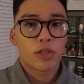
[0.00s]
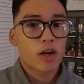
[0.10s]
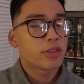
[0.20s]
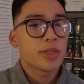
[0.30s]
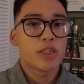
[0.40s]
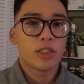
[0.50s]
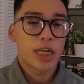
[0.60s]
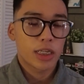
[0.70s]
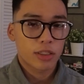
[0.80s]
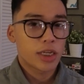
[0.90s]
allows me
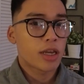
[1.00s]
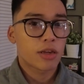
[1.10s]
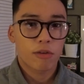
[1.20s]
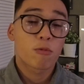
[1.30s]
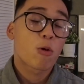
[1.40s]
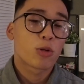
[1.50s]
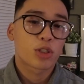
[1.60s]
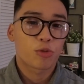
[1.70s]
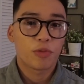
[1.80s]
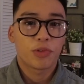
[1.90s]
to take, of course,
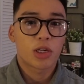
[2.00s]
street